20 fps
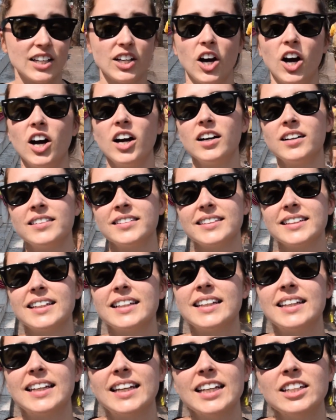Y'all,
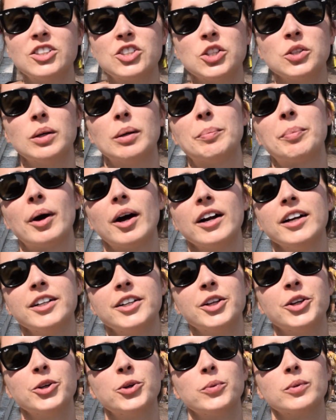get you a
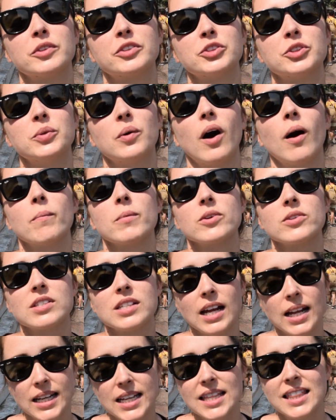partner who will do almost
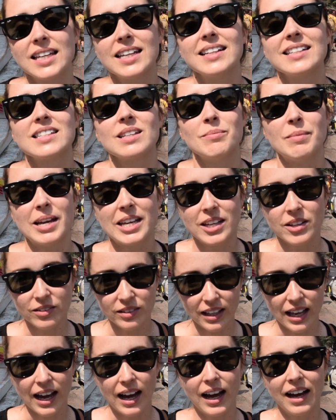anything to make you
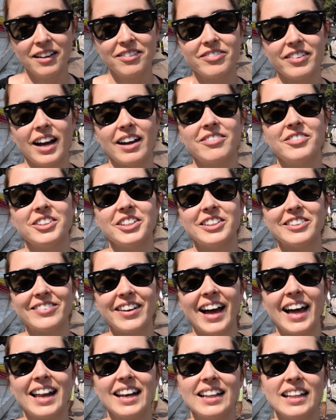laugh after you've
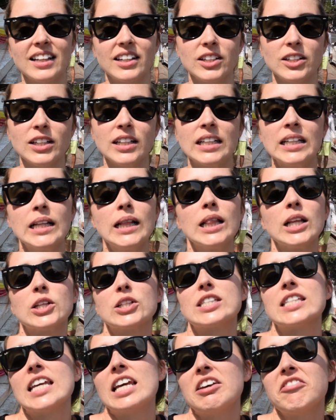had a little
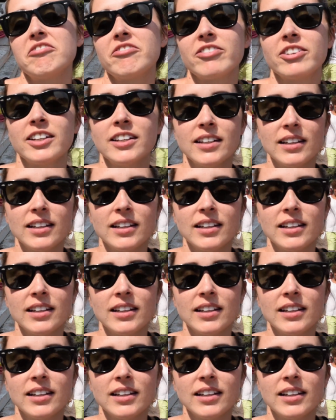tiff.